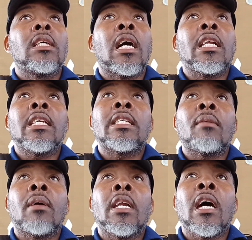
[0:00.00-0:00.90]
I this
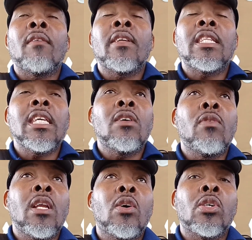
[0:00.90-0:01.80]
man, everything
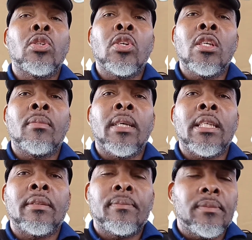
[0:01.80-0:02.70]
will out, you know,
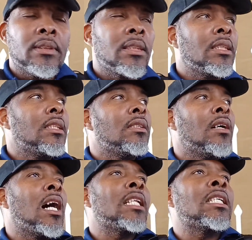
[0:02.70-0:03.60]
man.
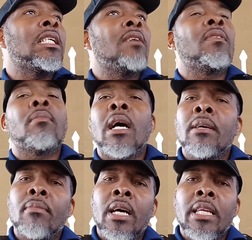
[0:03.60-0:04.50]
Right,
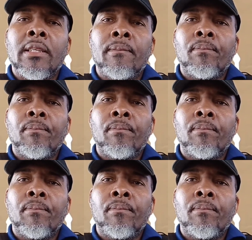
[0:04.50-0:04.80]
everybody mad.